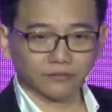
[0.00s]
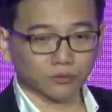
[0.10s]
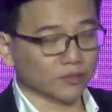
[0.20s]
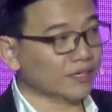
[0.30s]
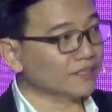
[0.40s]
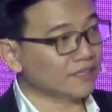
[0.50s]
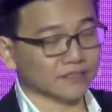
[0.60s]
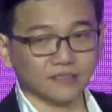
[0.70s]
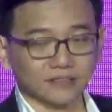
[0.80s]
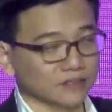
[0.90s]
tokenized
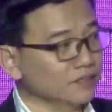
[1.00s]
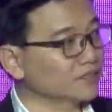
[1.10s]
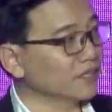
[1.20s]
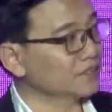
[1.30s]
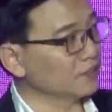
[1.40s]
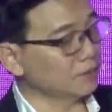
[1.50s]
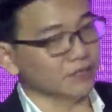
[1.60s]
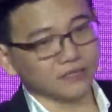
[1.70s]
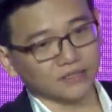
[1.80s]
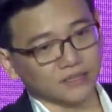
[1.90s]
assets, in this case
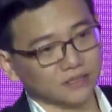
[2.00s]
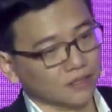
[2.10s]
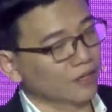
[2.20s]
CBDCs,